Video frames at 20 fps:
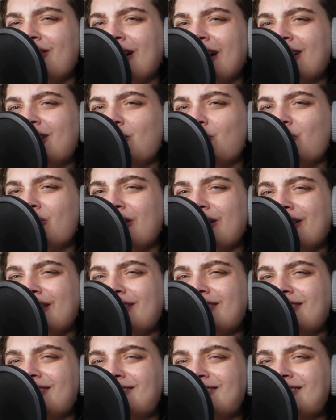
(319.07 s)
I know that
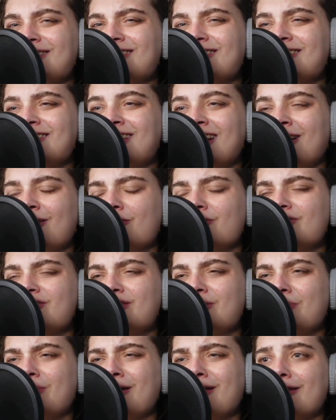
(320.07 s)
it doesn't sound
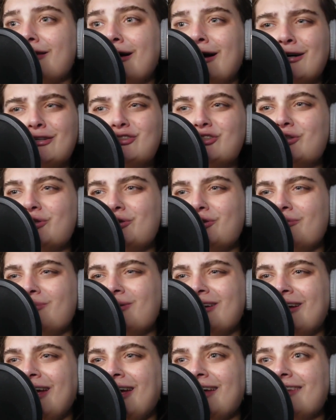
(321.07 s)
super logical,
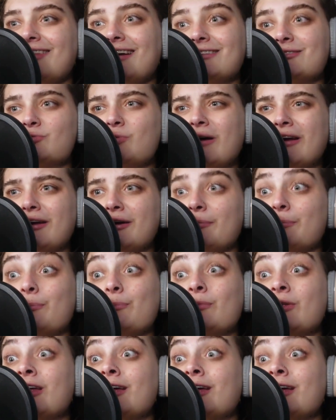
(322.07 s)
but hey, that's why you're